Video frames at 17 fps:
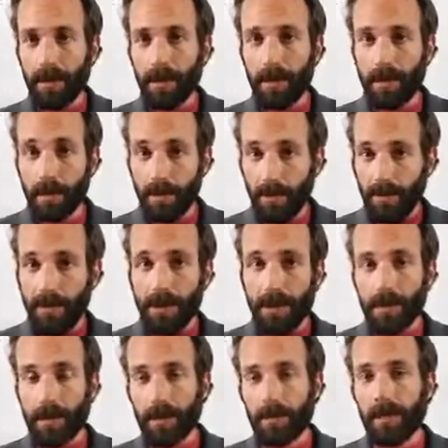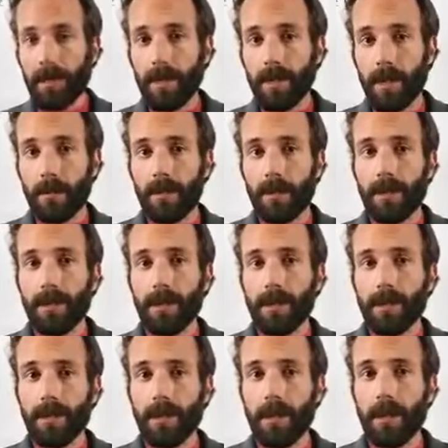means the difference between
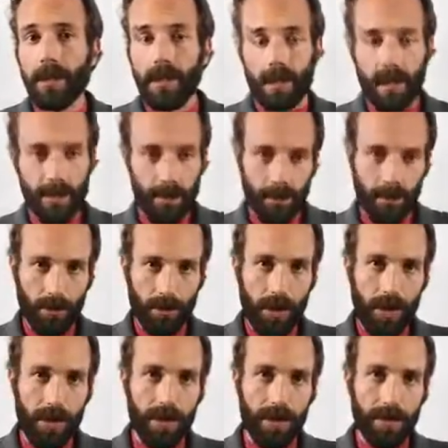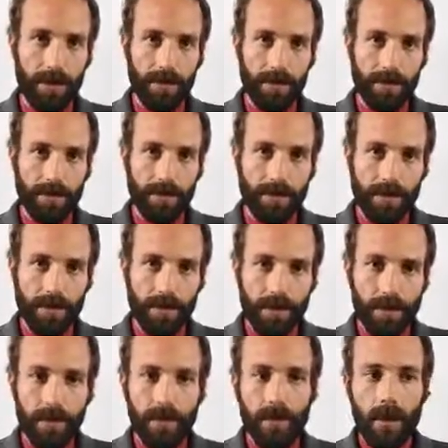temperatures is greater,
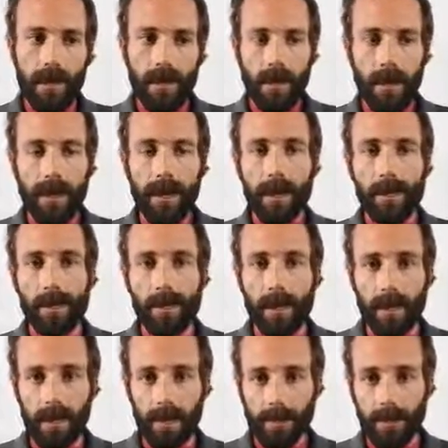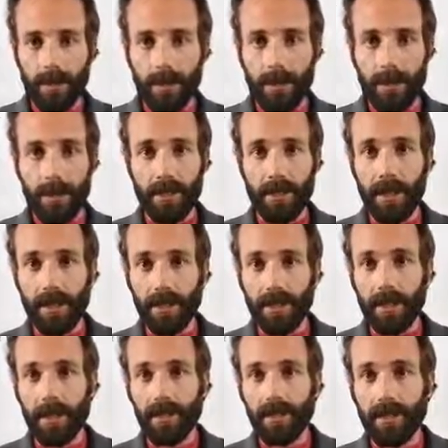heat starts
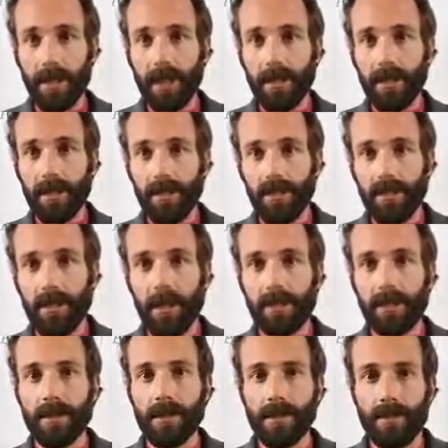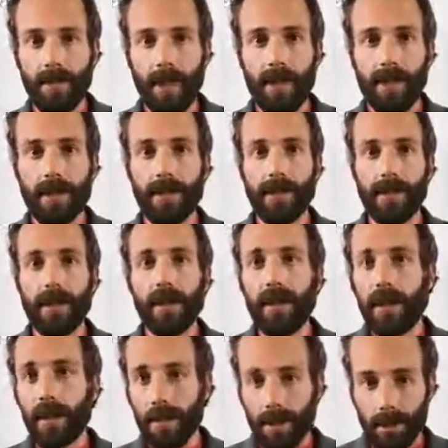accelerating faster and faster and faster
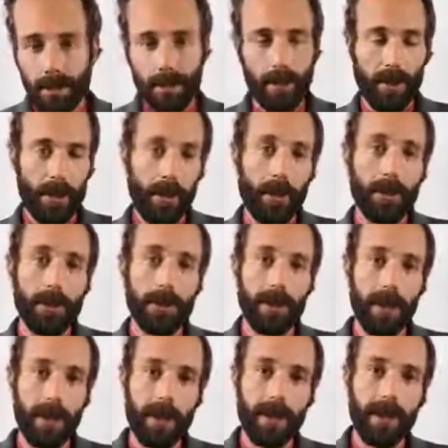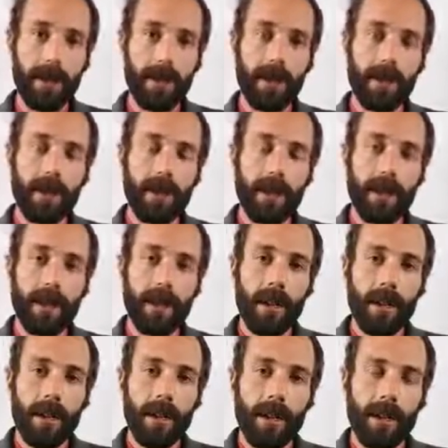to the colder area.
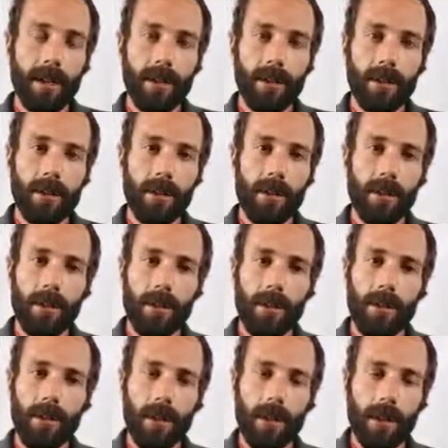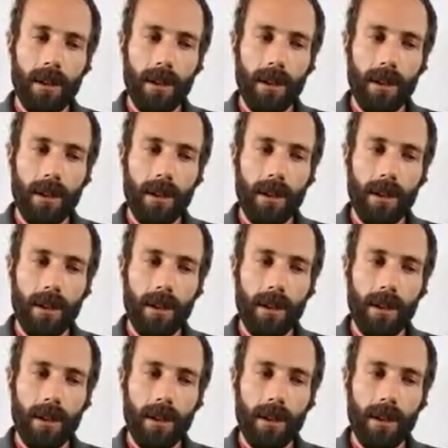So